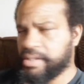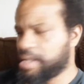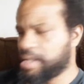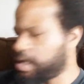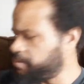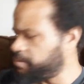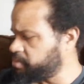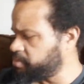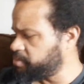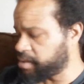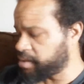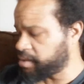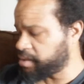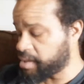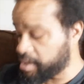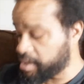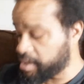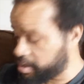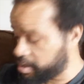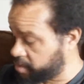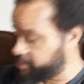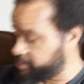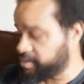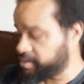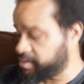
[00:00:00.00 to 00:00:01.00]
I would
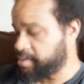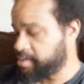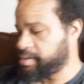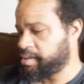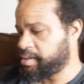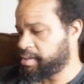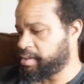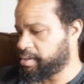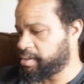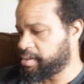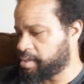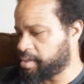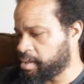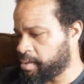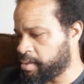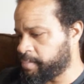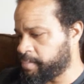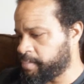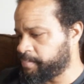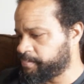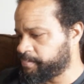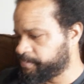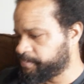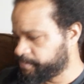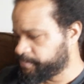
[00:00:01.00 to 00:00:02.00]
love to see it.
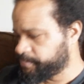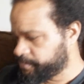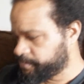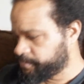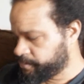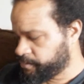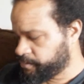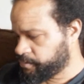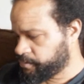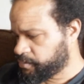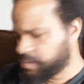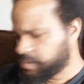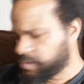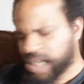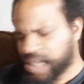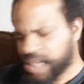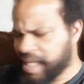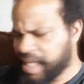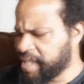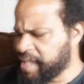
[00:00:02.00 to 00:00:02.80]
Um, I